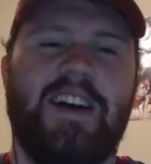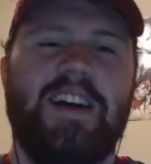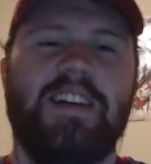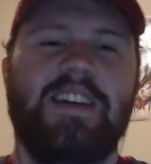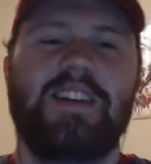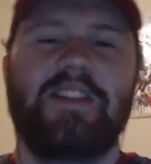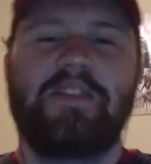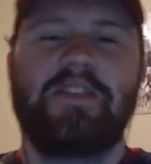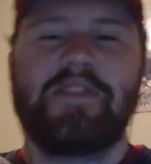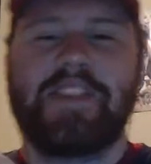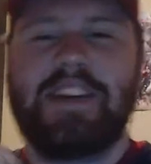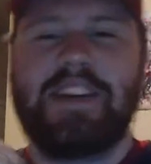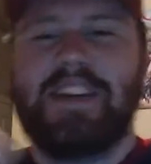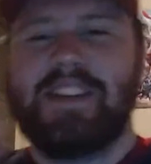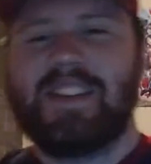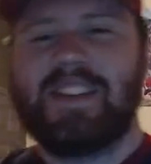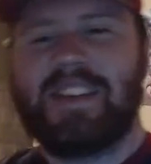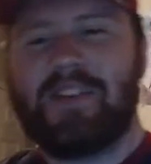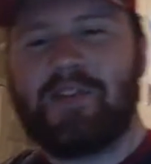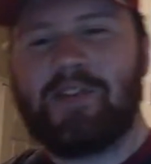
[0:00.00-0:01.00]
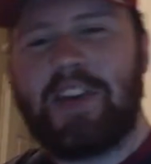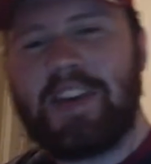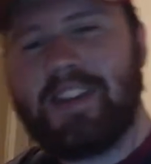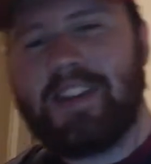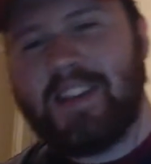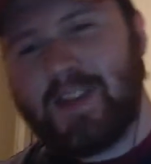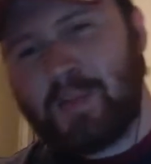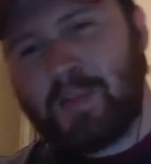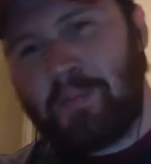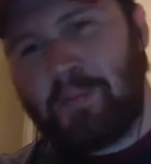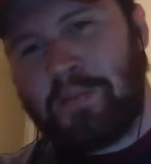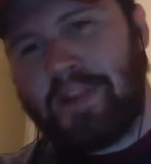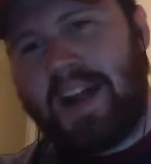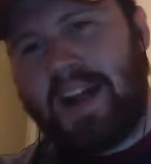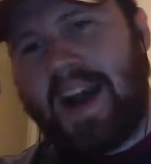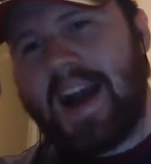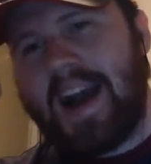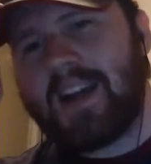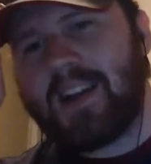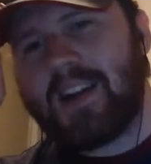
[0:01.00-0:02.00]
and there were like these
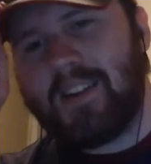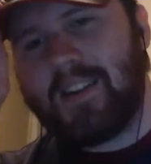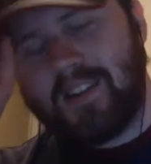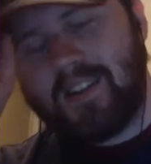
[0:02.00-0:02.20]
black